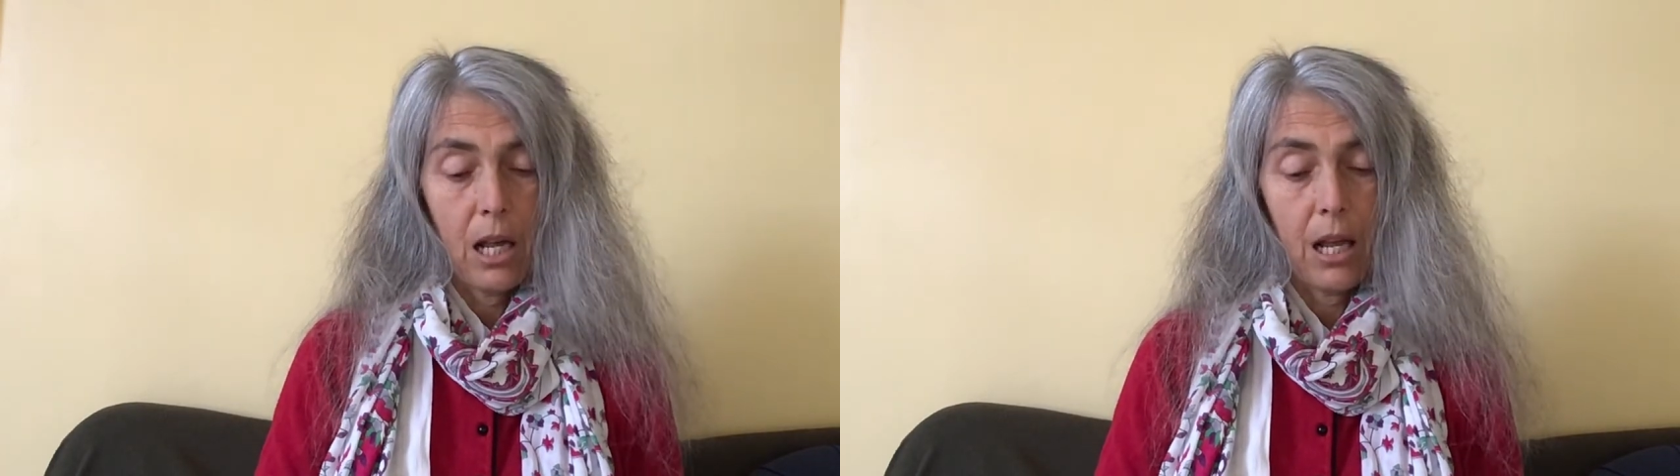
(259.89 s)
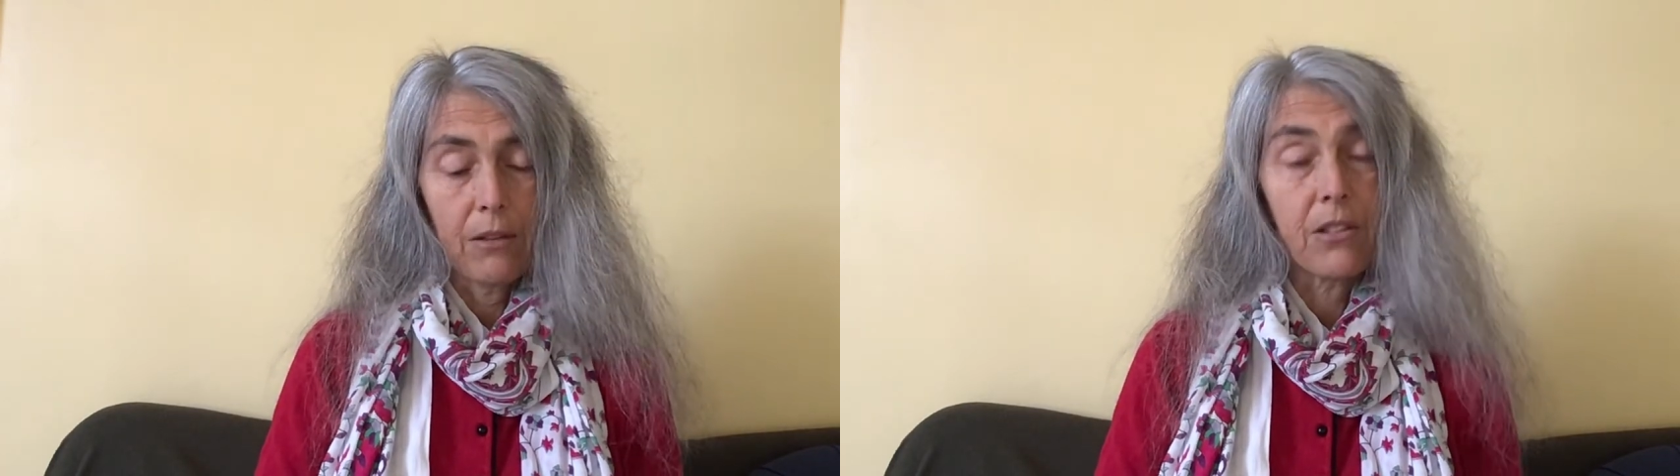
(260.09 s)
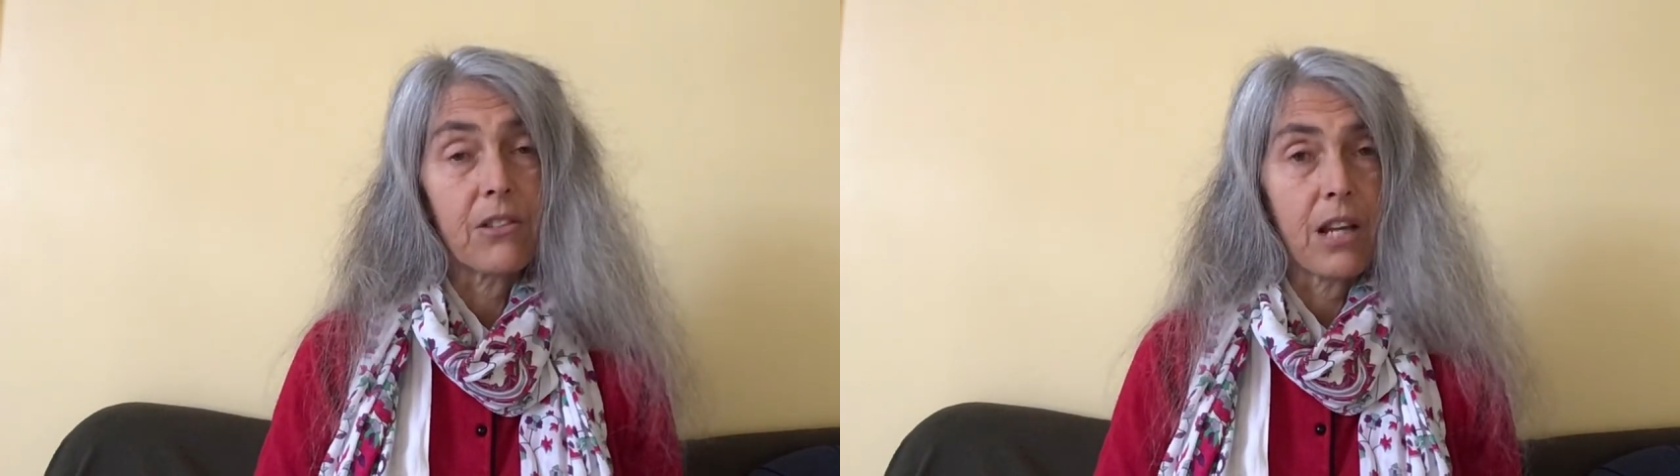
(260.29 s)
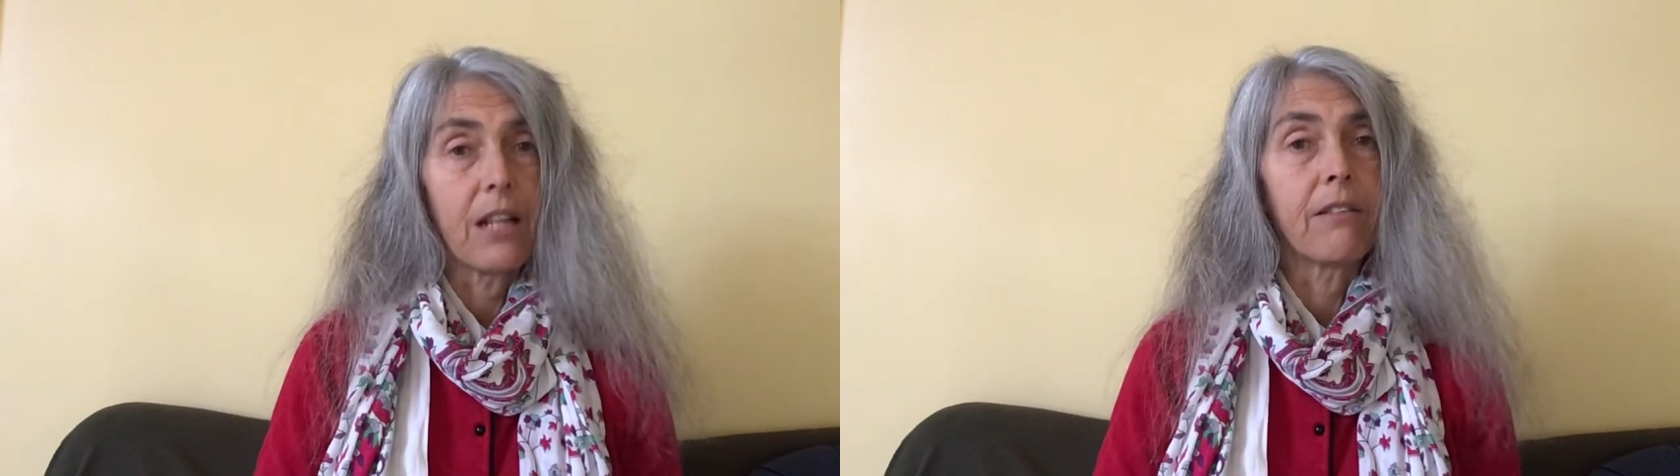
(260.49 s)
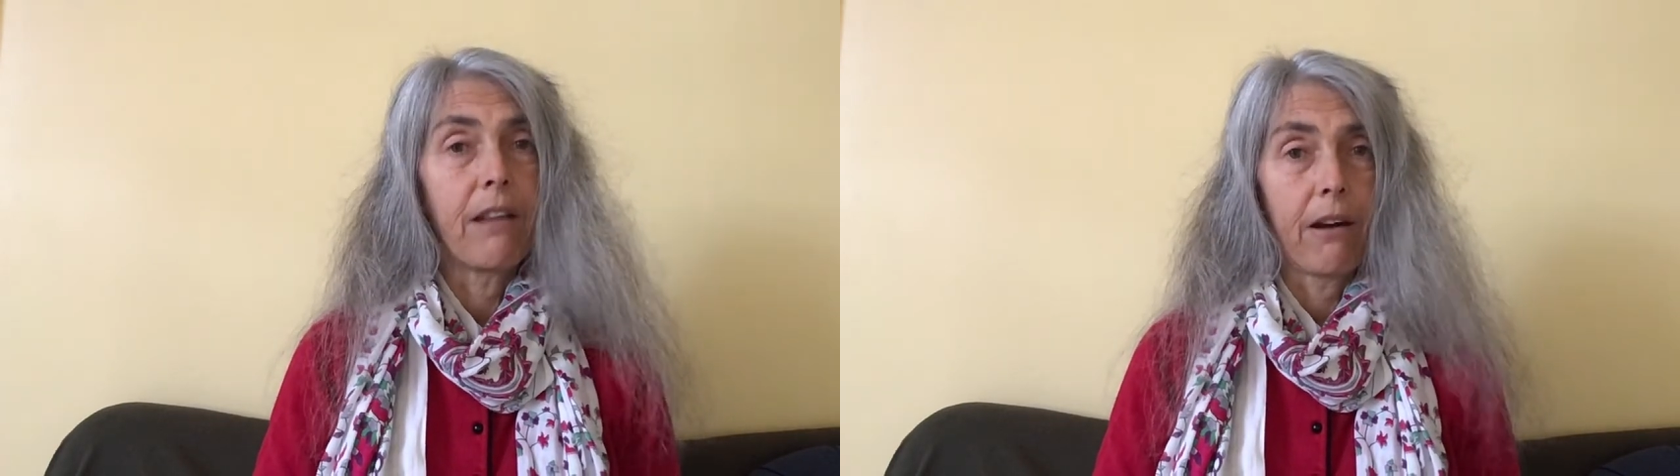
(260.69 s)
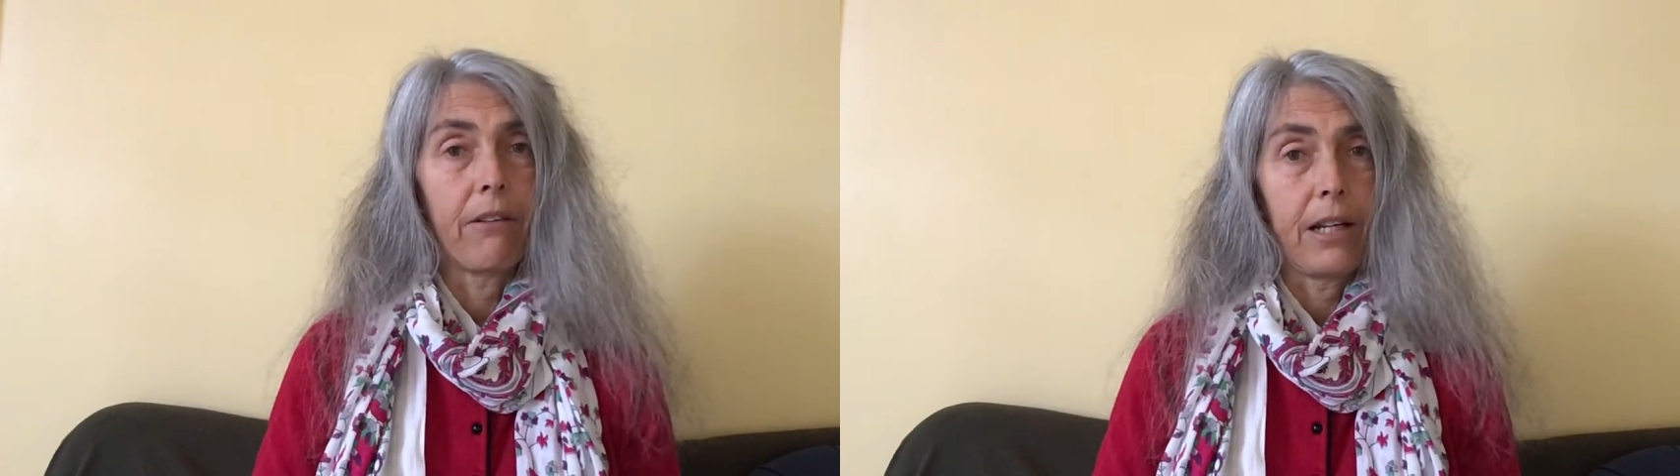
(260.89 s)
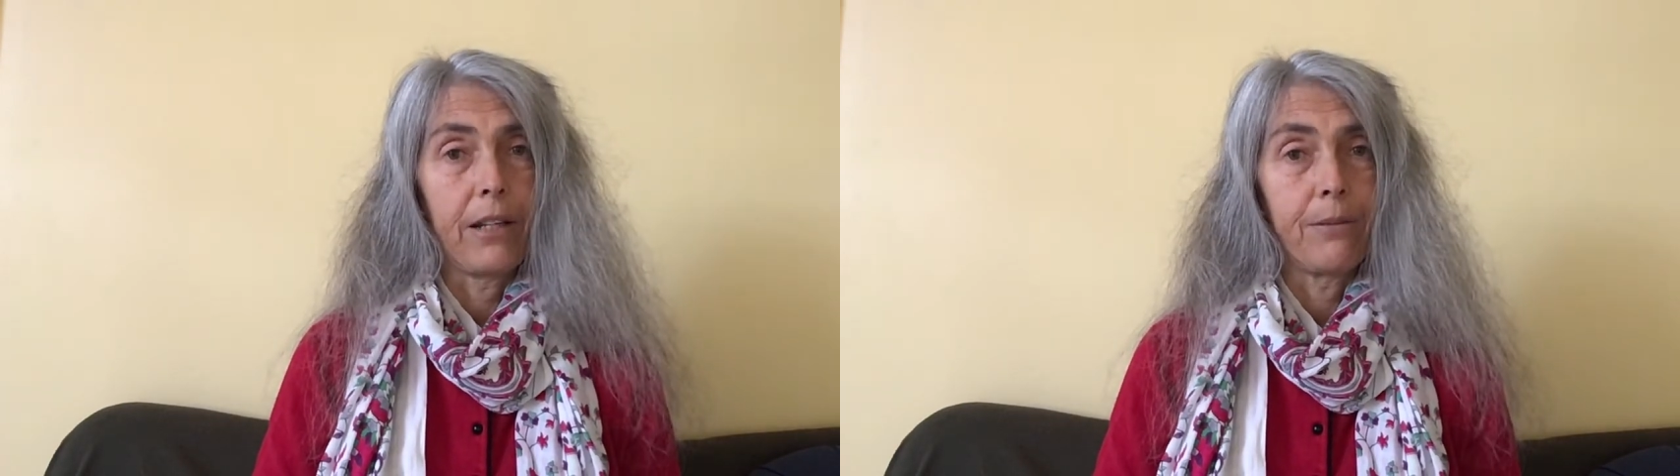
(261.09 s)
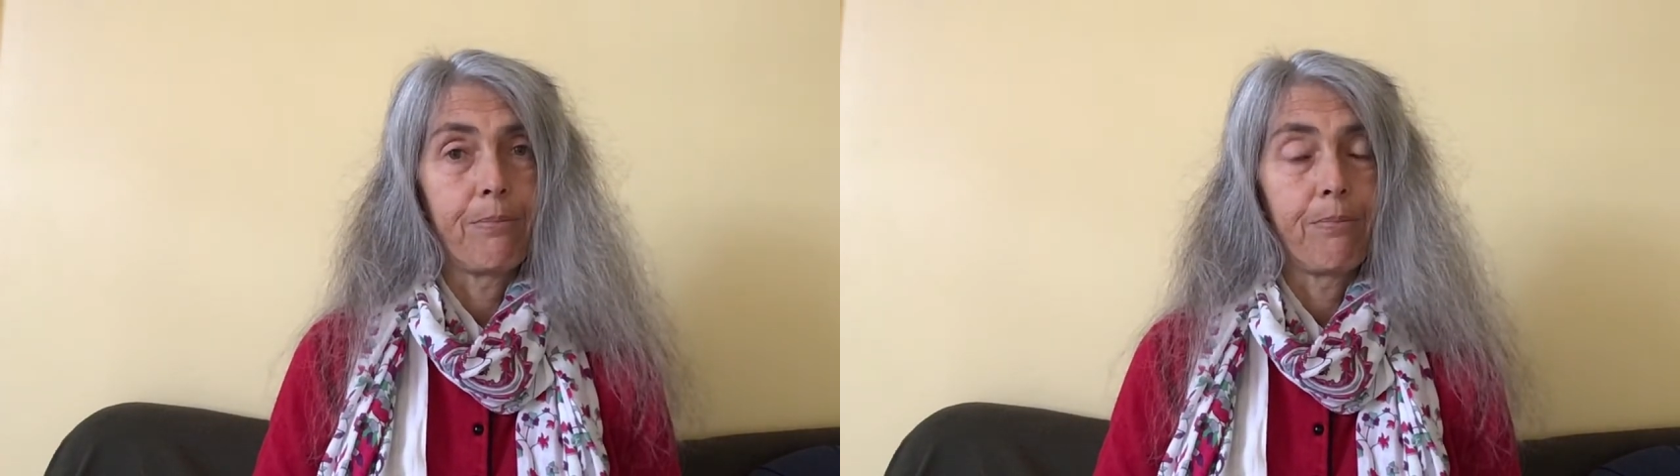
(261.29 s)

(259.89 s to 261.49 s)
and the state they're in.